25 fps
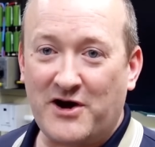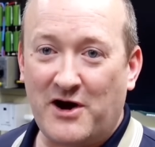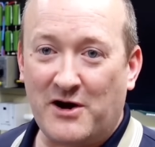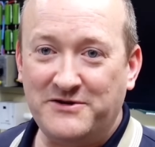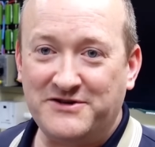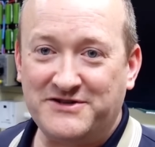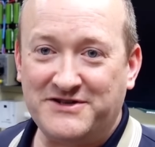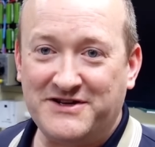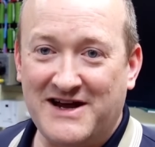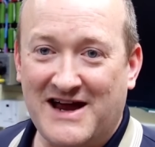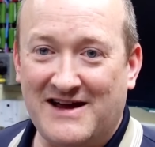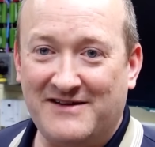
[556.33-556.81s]

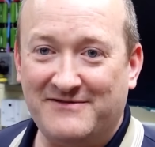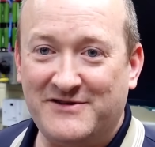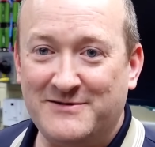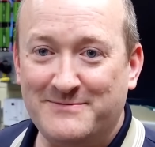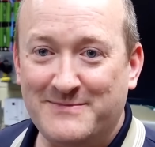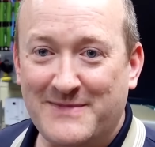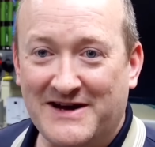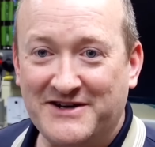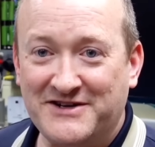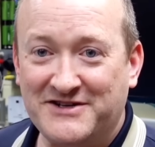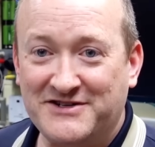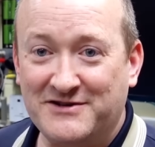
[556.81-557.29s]
goal is to have
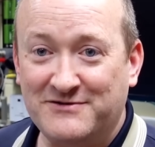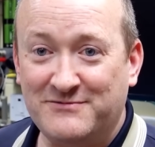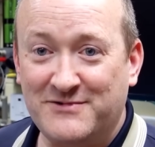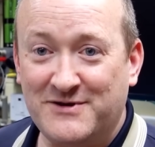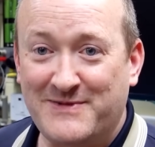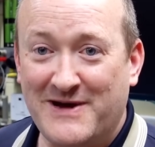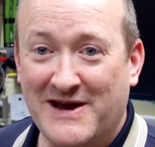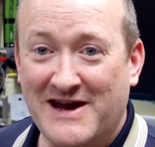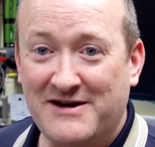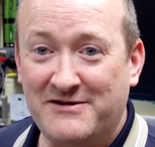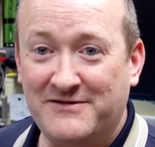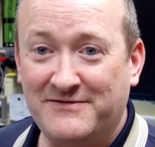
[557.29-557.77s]
you master
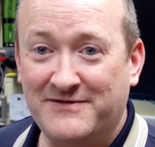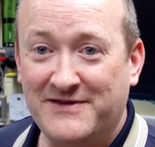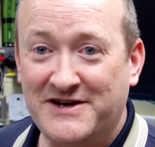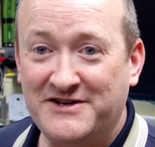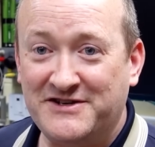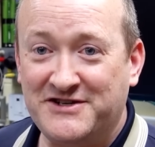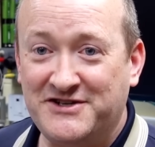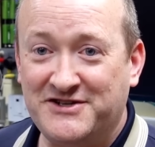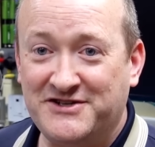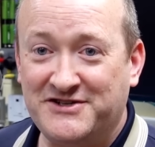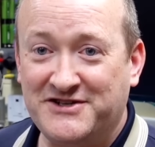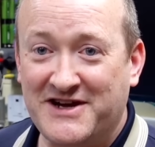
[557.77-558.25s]
repairing
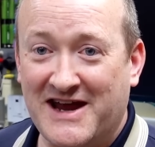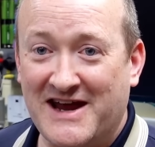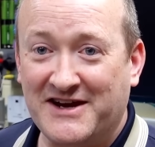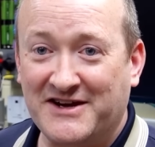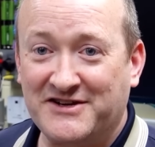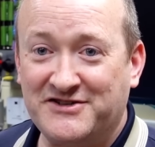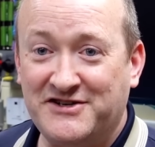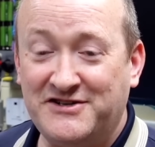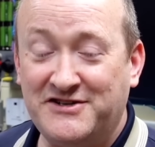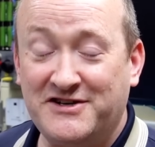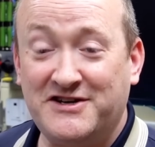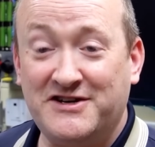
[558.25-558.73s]
vintage
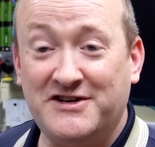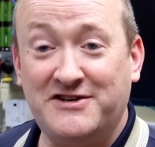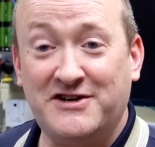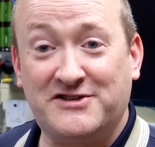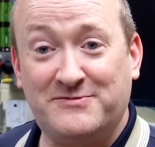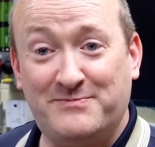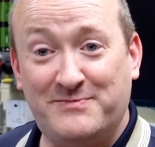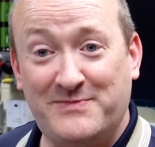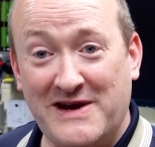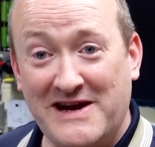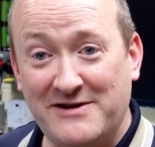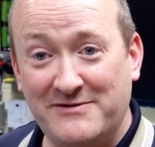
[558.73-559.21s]
tech so you can
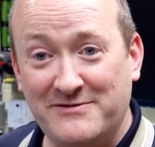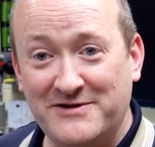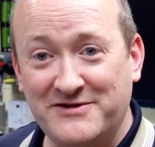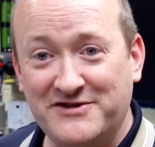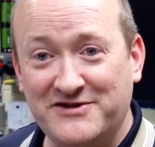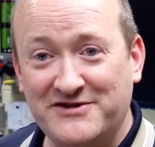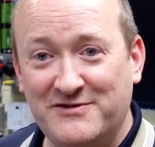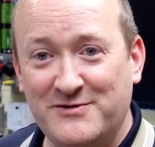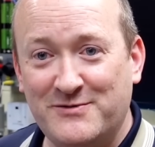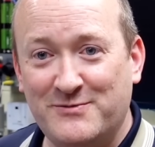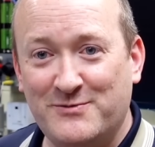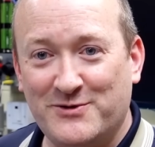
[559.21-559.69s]

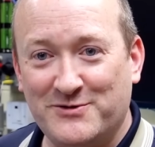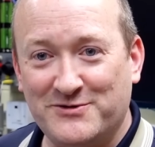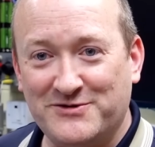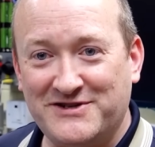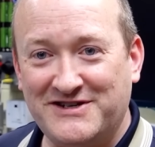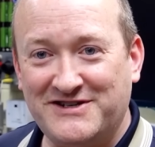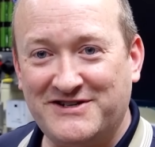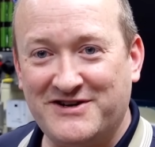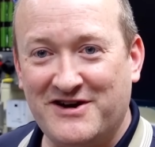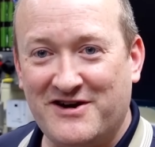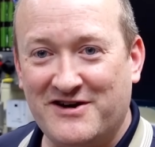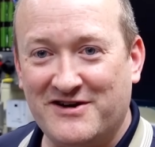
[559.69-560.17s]
experience the
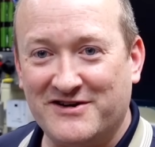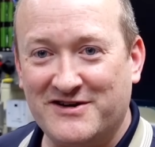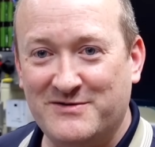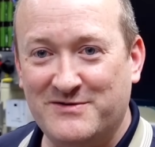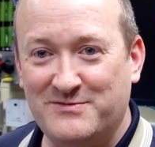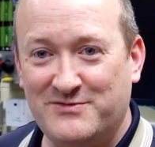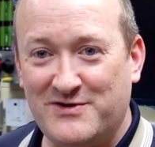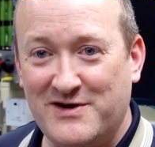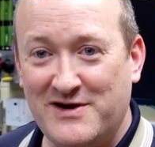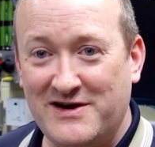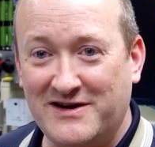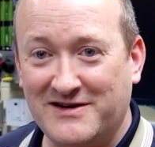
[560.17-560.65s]
rewards this art
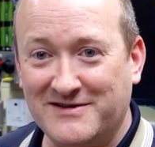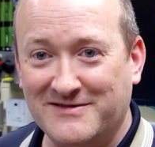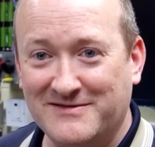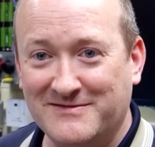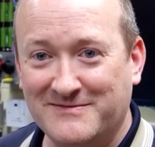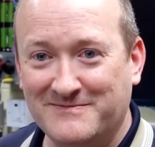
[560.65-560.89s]
can bring.